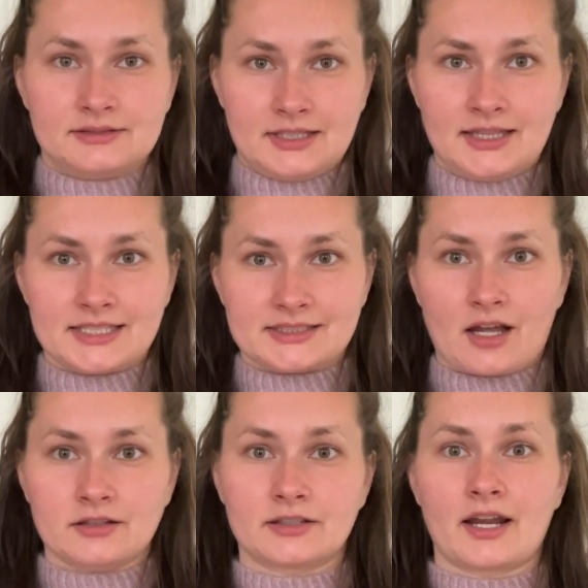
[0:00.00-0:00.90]
this
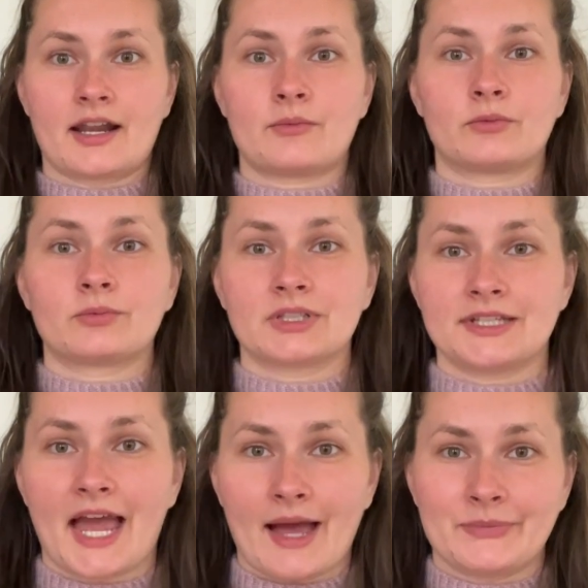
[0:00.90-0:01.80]
color. And I'm really
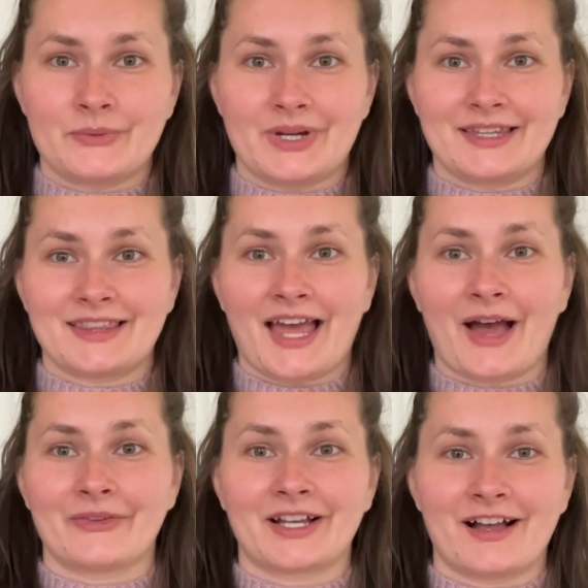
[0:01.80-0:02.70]
happy with how
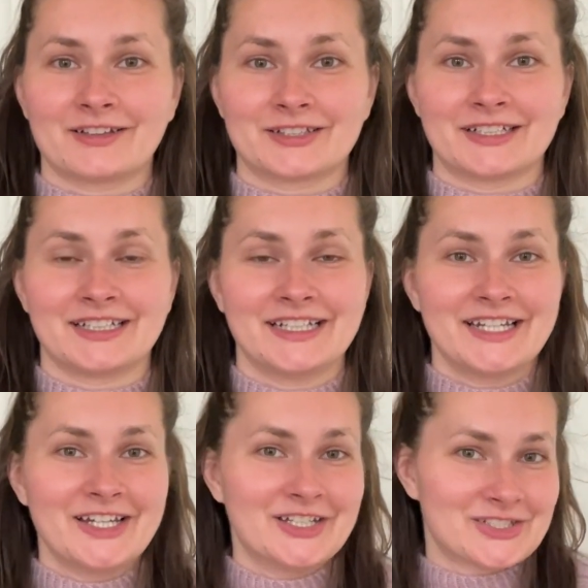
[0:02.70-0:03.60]
the color
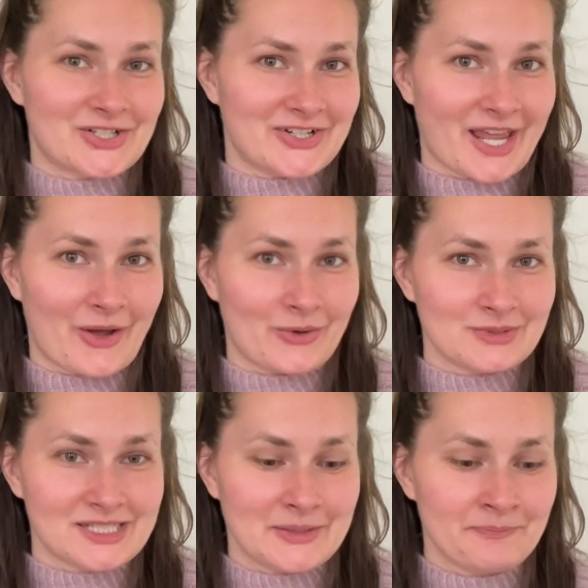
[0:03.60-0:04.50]
turned
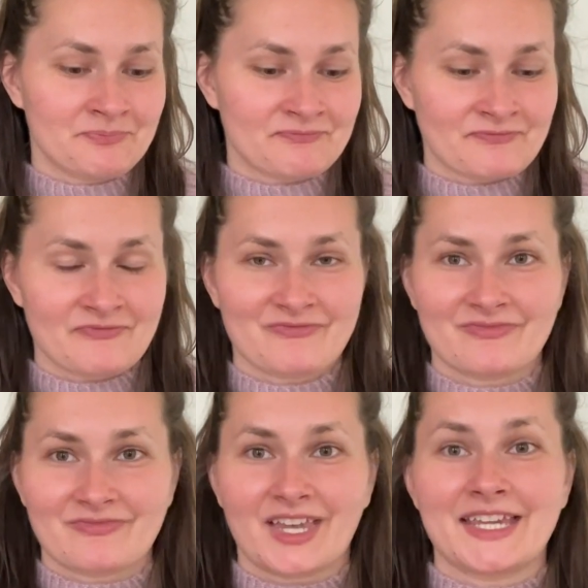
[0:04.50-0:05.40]
out.
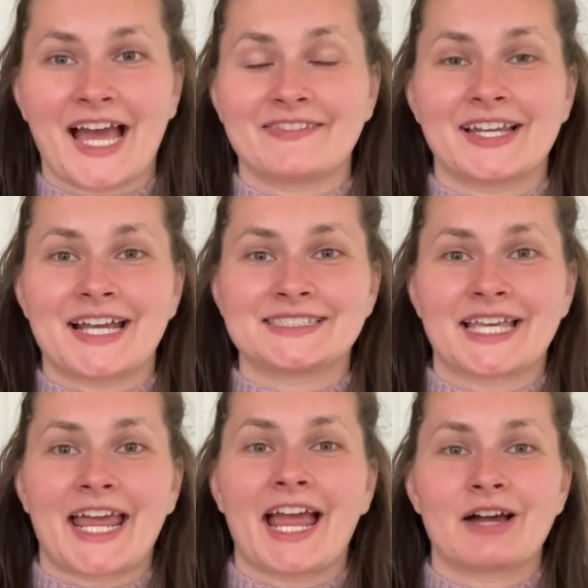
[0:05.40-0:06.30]
Yeah, like I said,
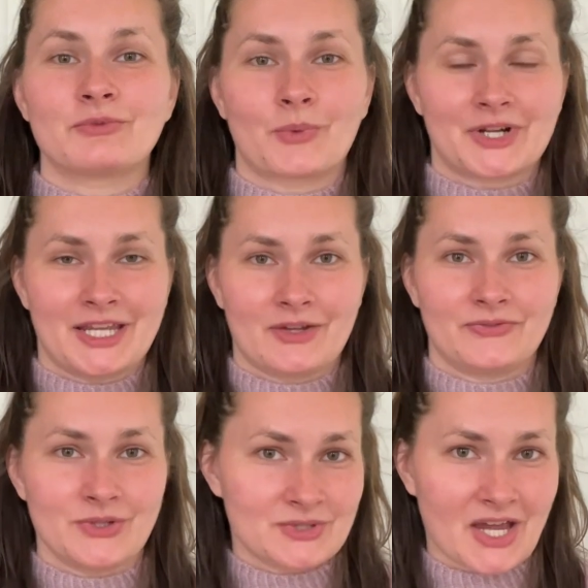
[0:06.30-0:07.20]
I have worn it a
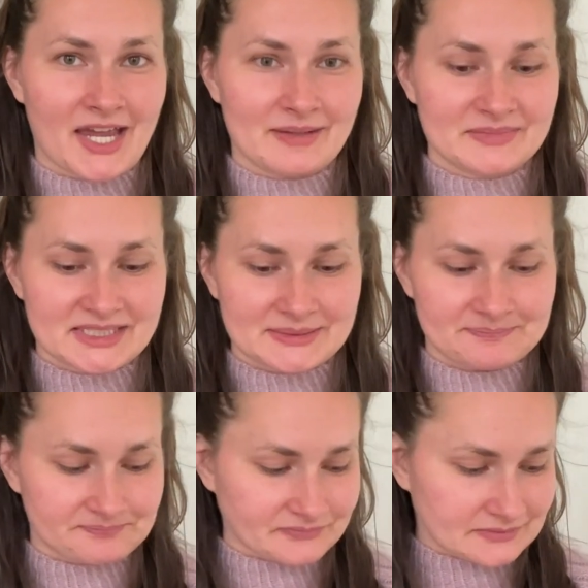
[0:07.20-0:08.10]
few times
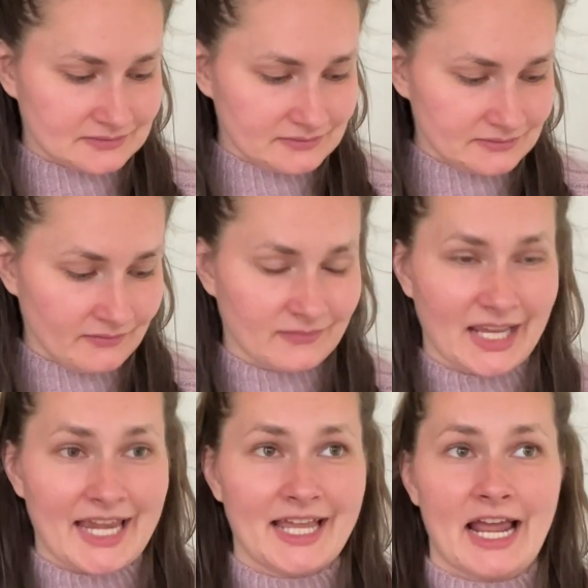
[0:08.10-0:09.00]

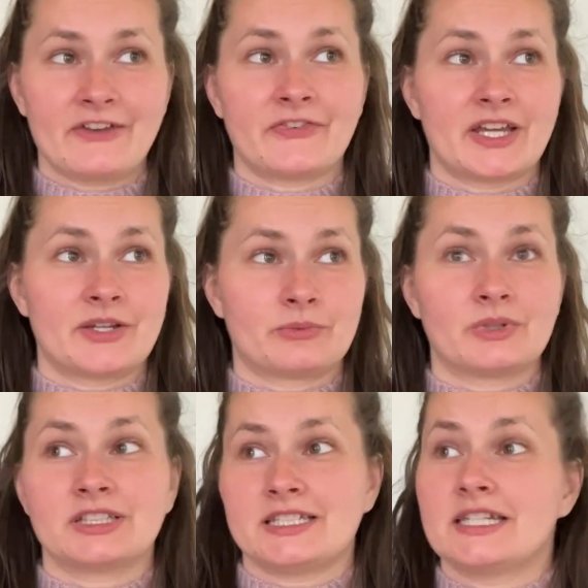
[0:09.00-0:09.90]
and I find it
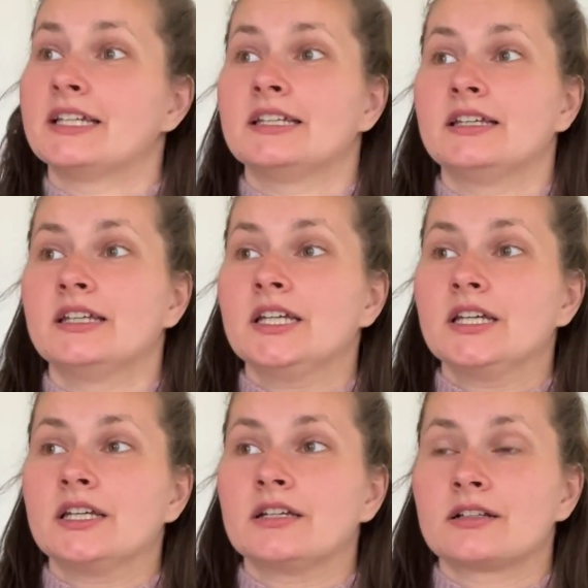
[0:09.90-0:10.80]
really
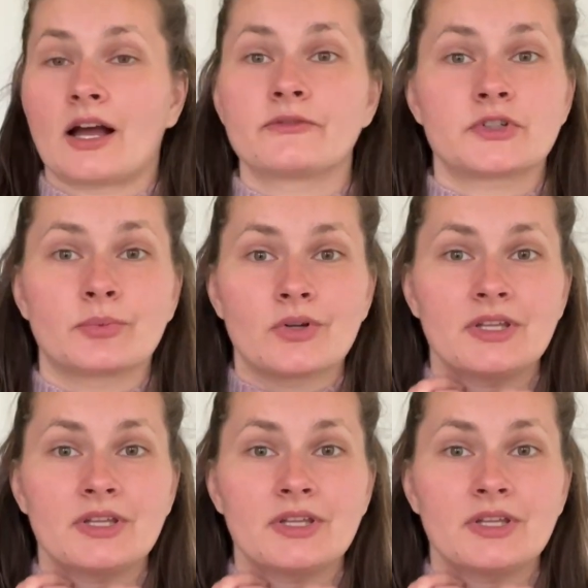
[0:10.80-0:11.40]
comfortable,